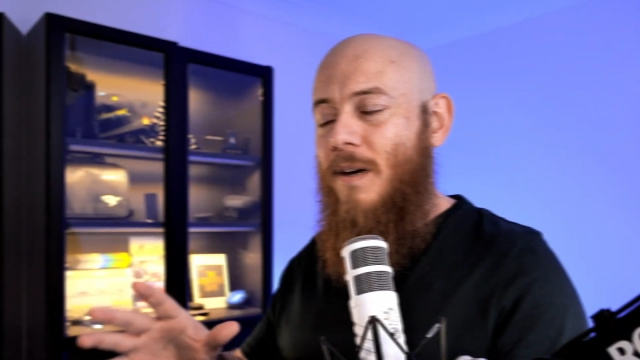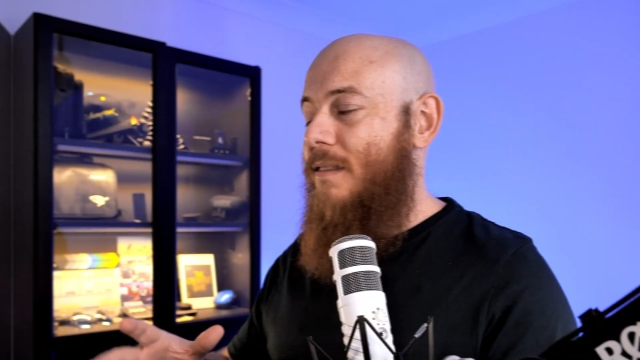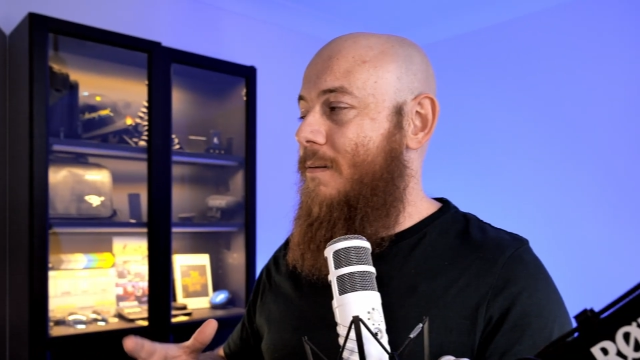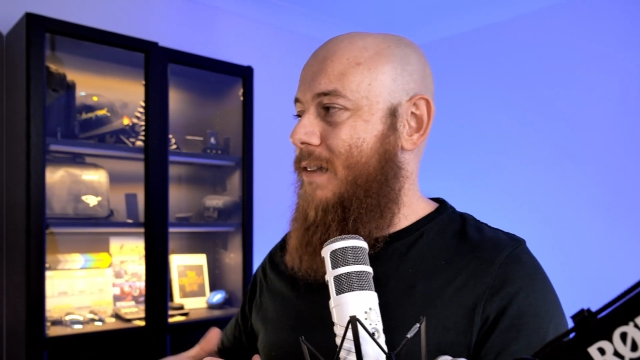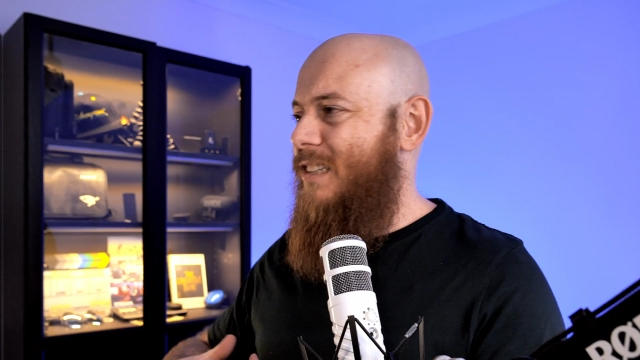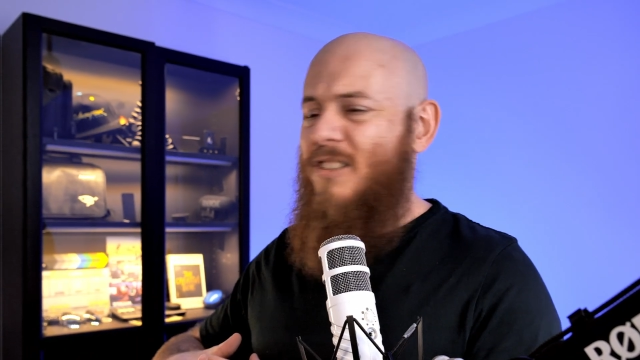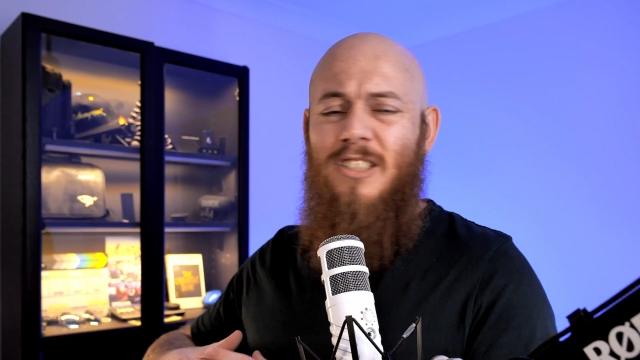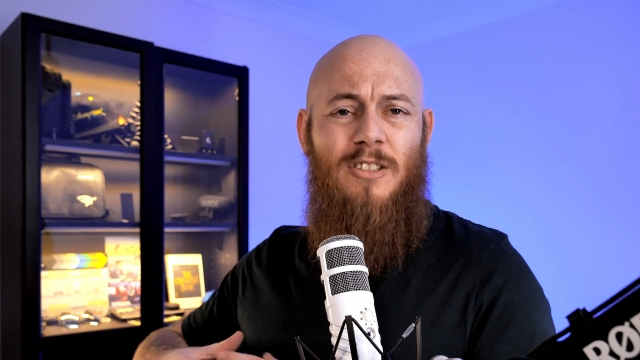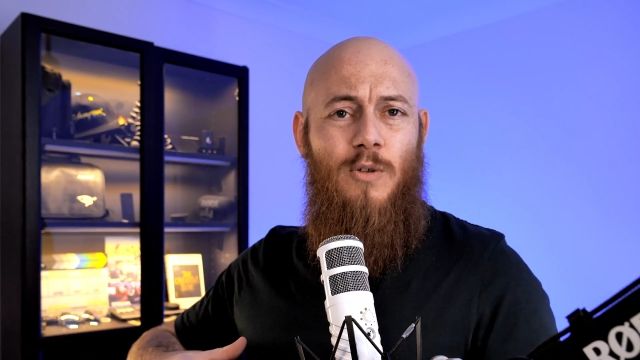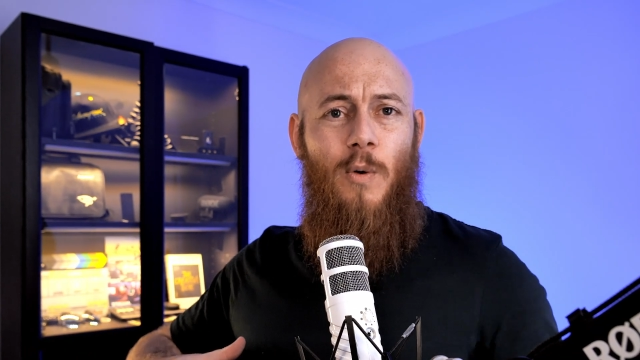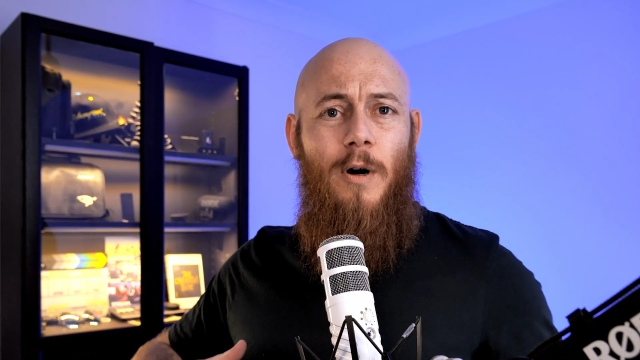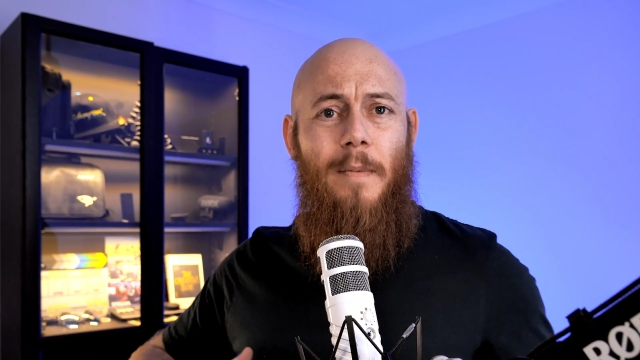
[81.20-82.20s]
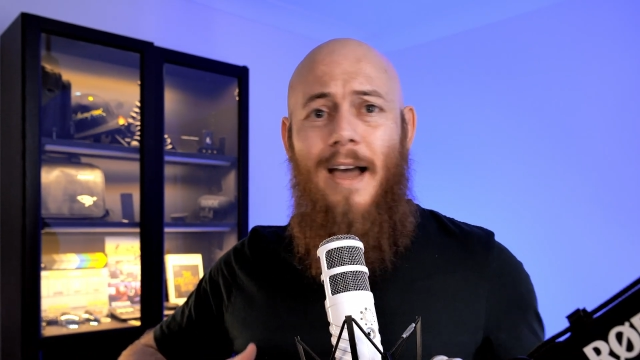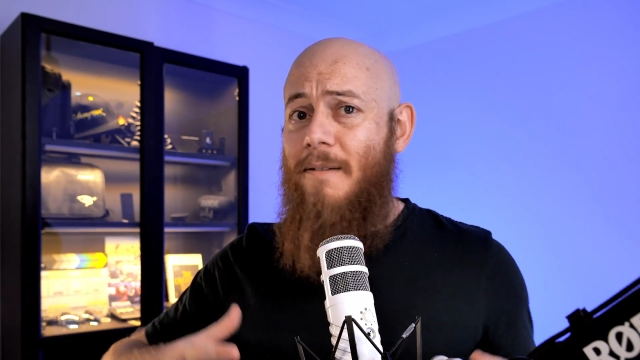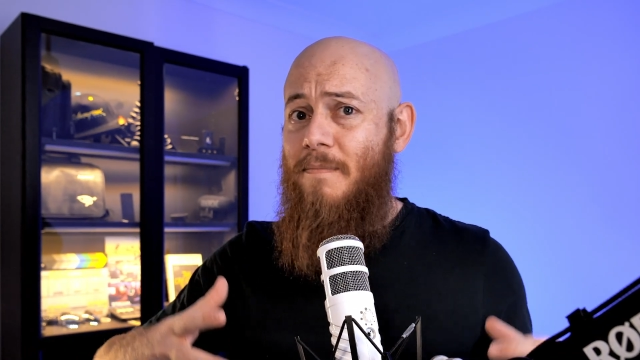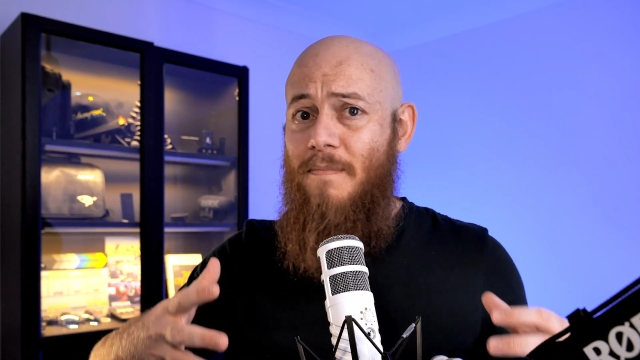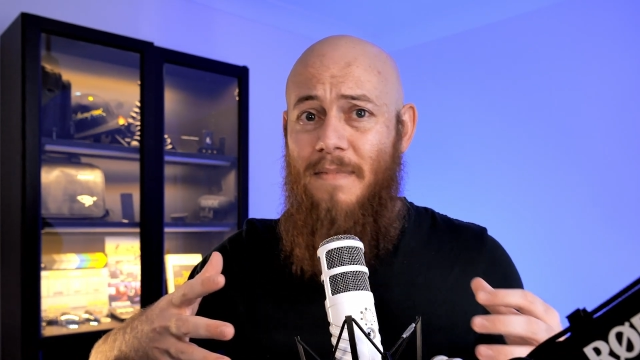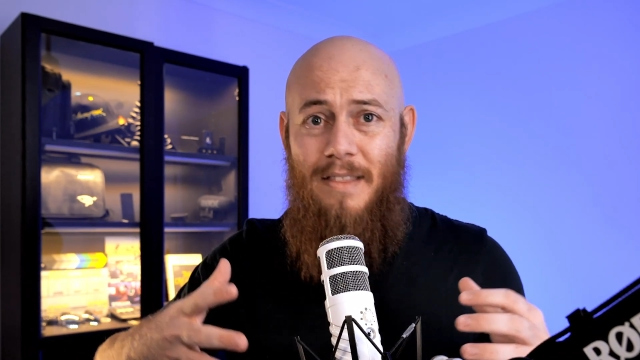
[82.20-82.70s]
with, let's just talk
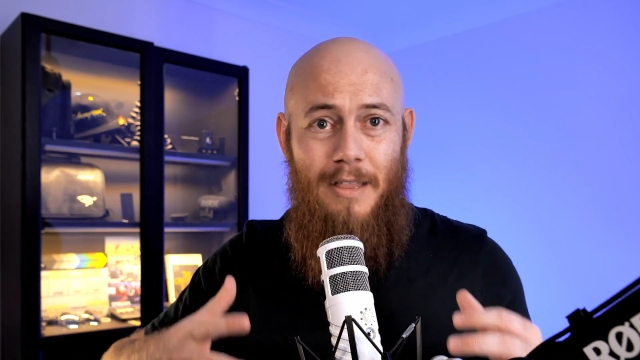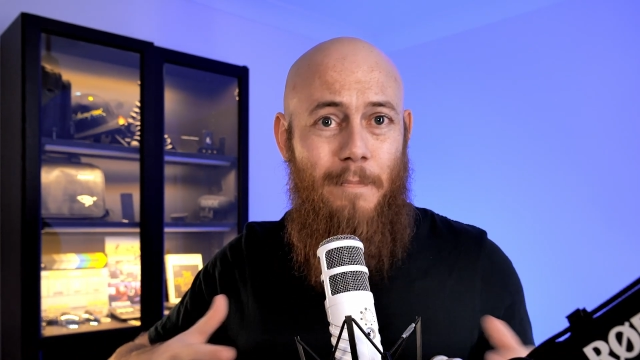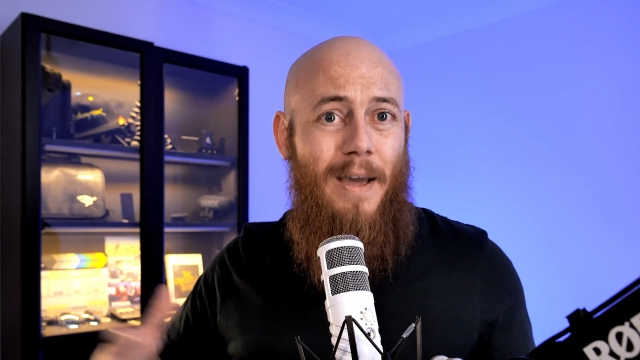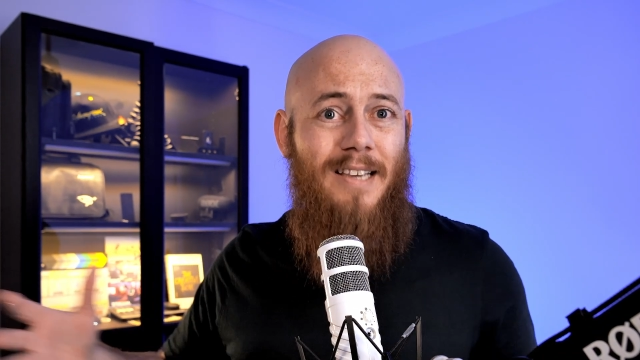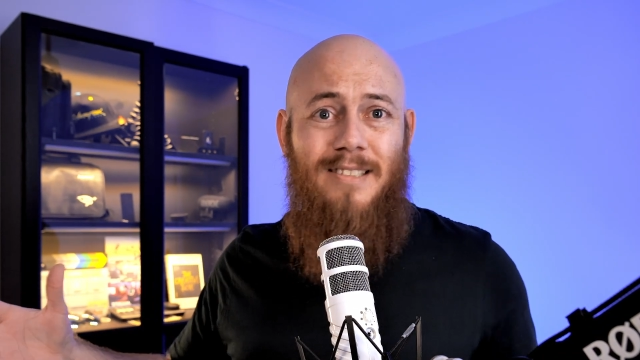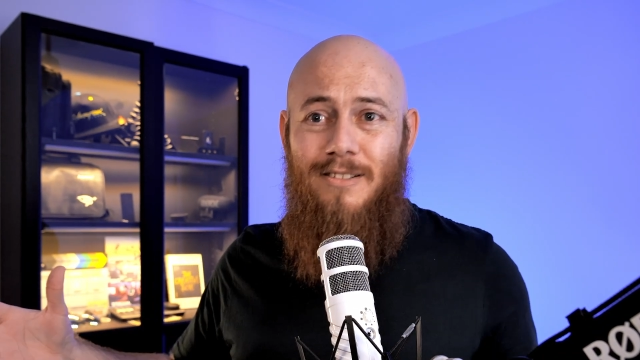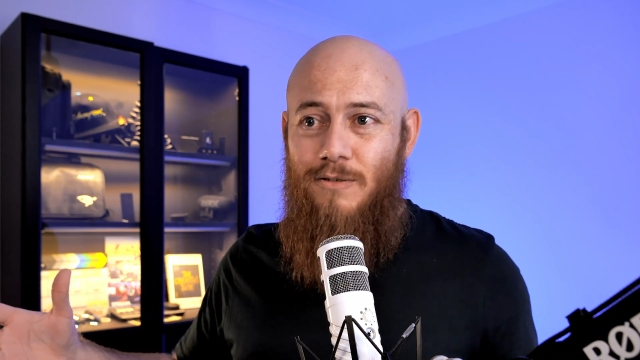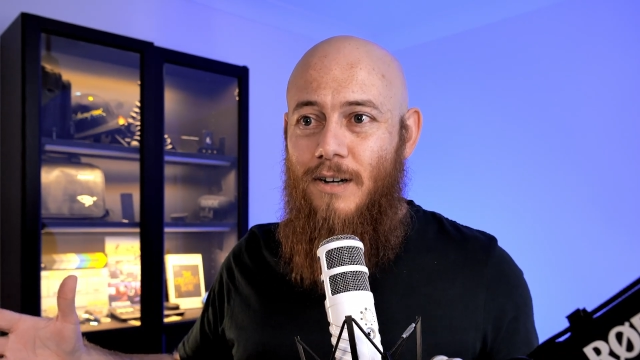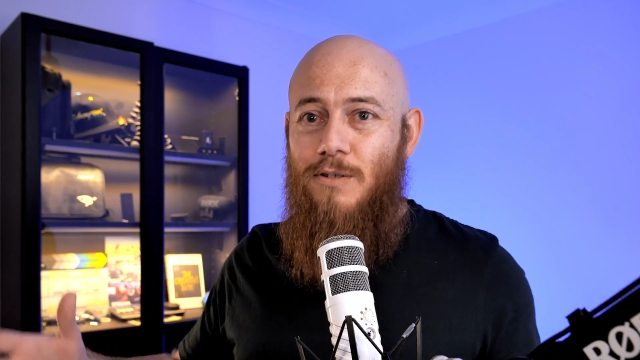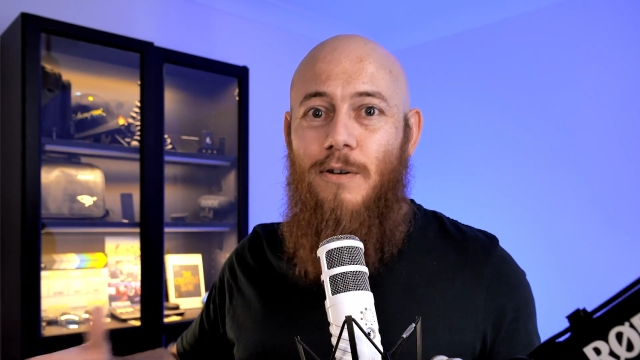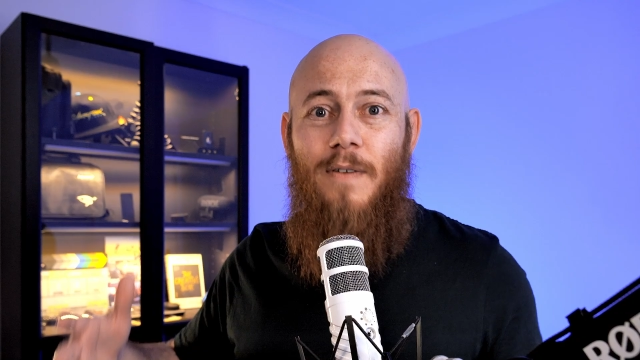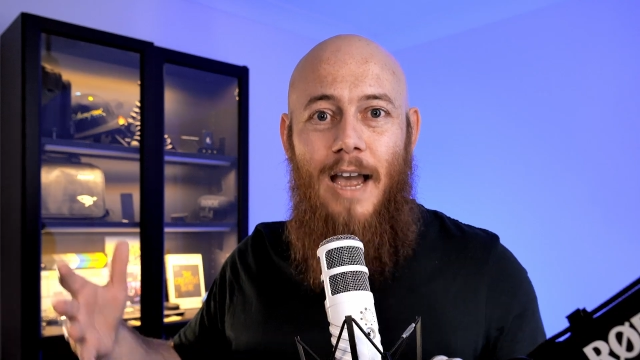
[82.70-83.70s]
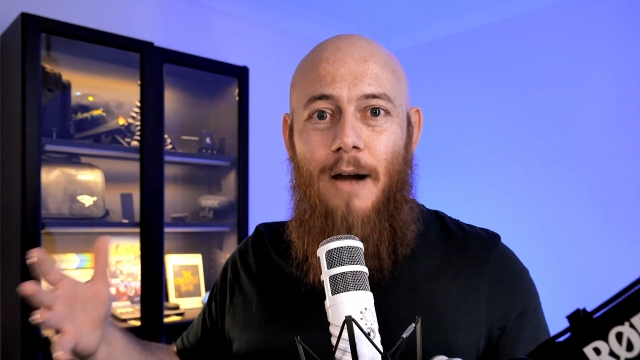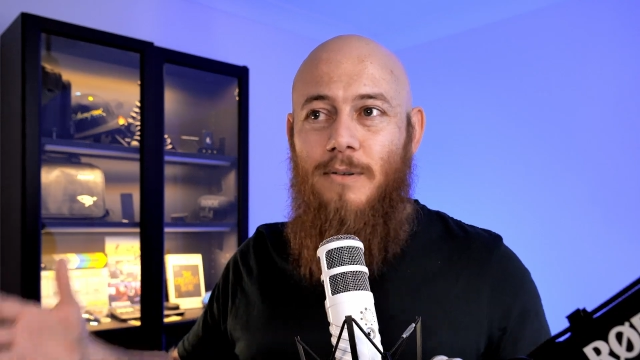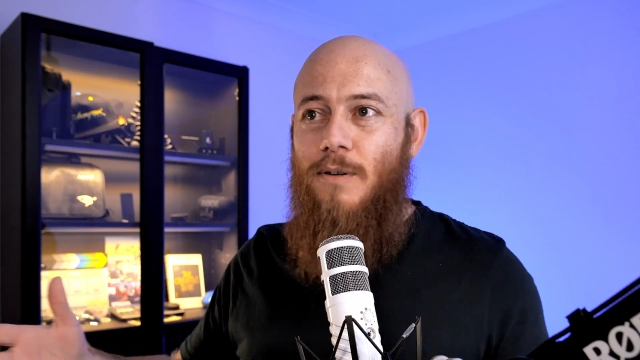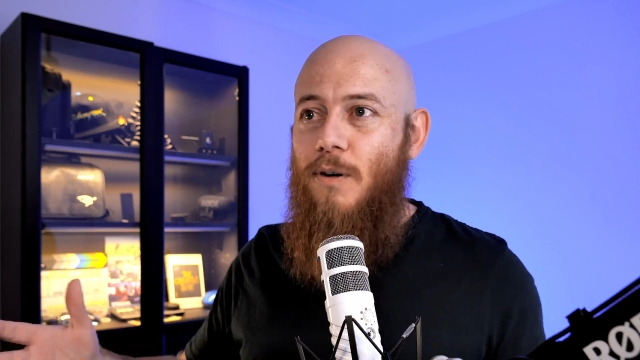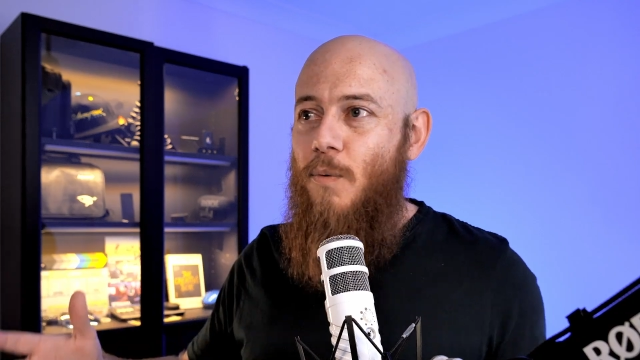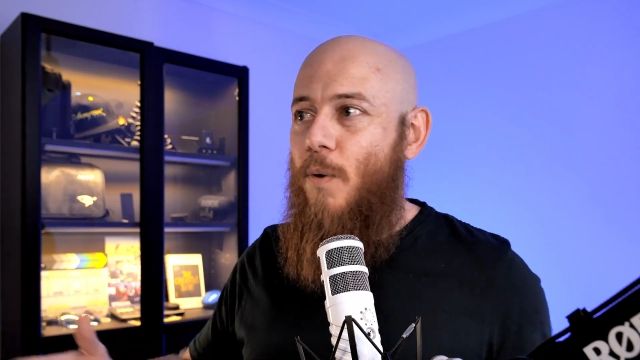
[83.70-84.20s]
about the base structure of how it's going to